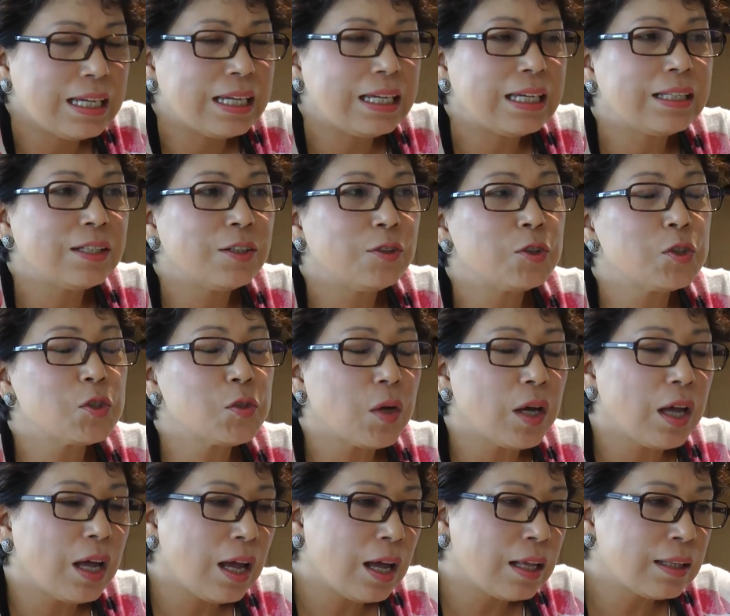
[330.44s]
and go. So
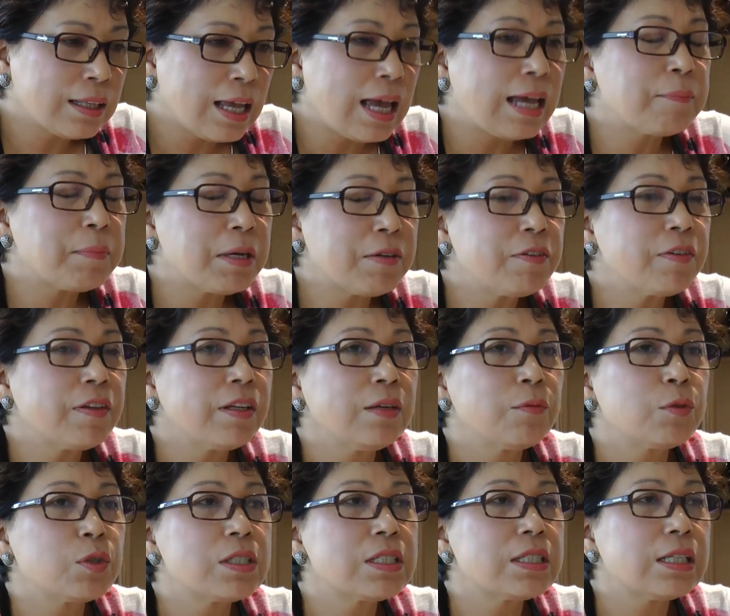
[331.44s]
time,
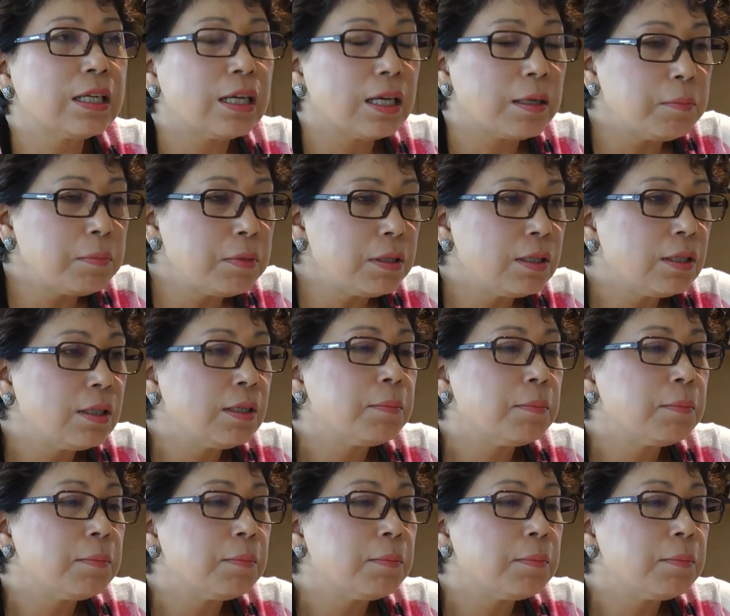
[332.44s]
everything was timed.